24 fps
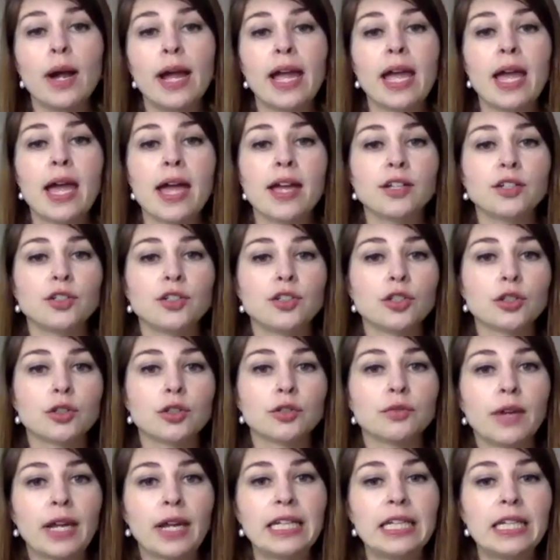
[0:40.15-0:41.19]
and you're
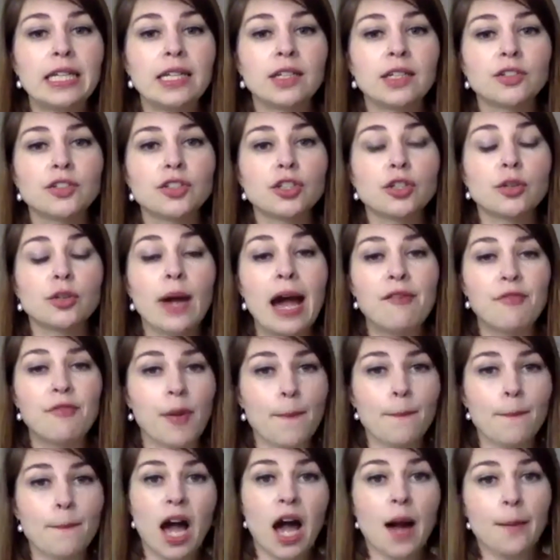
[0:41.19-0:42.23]
ready to have it
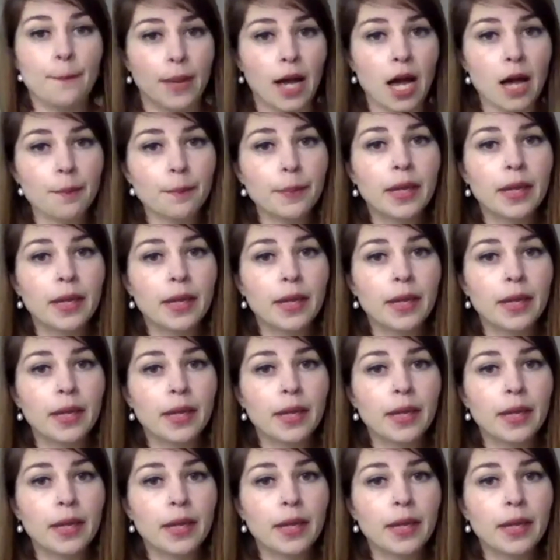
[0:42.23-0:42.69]
pop up